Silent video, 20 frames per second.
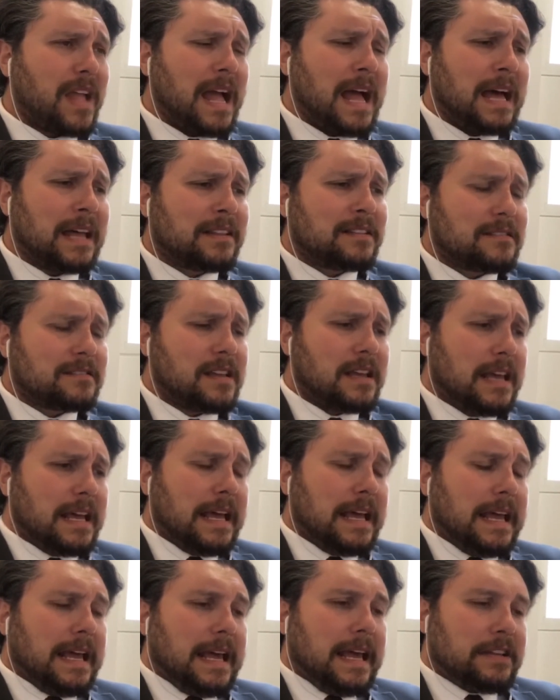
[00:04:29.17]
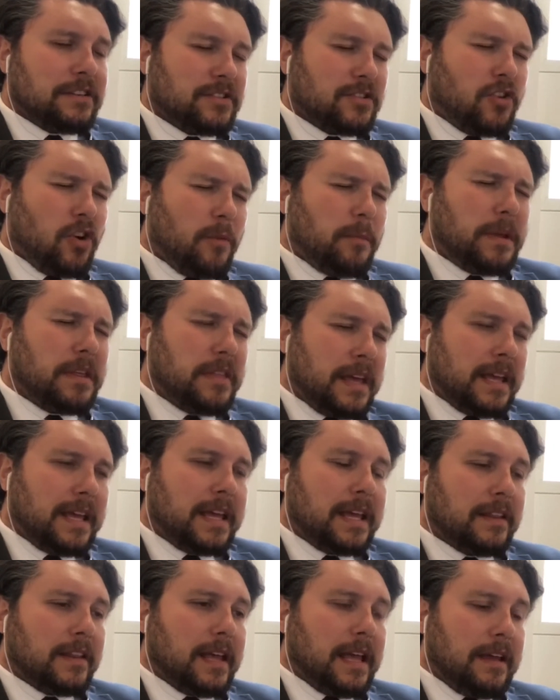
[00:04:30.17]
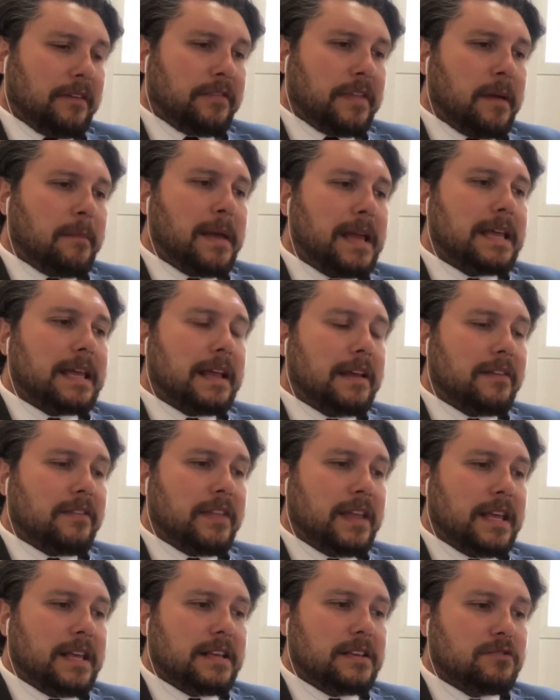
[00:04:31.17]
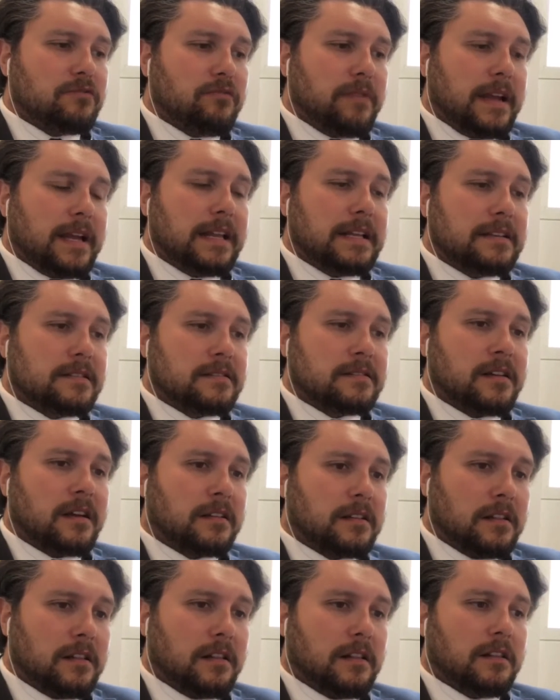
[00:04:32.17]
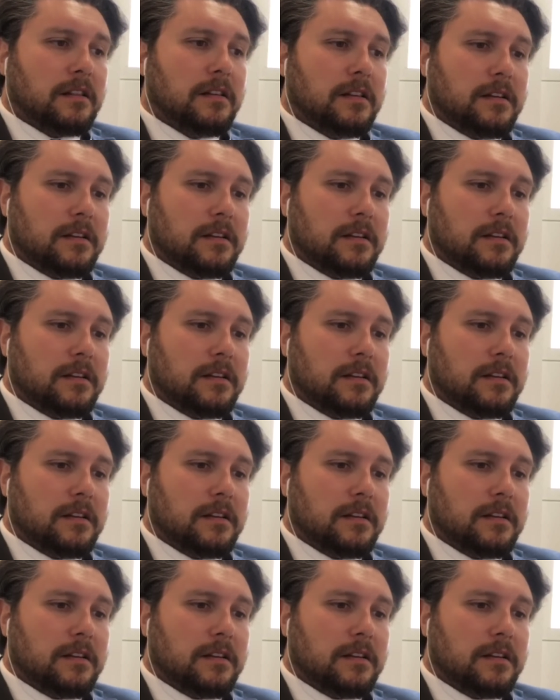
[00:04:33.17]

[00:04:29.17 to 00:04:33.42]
And it just got me thinking that if they're making these really subtle